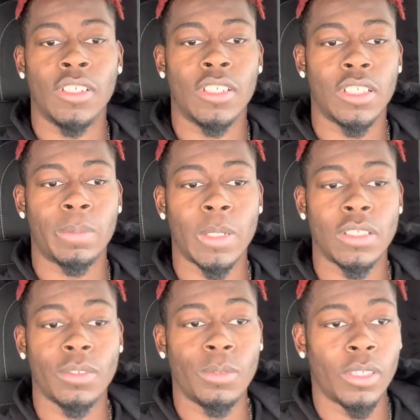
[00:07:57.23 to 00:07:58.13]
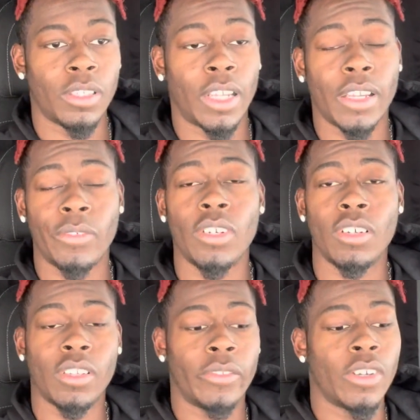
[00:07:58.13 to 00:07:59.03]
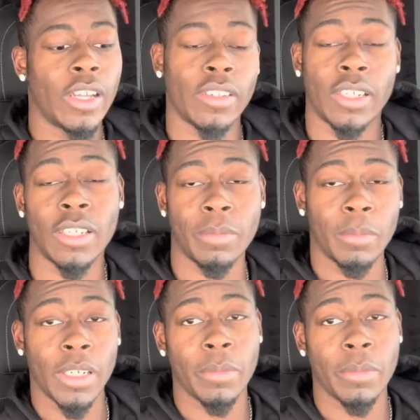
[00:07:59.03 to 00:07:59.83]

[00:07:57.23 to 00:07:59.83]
Especially like if you don't have good money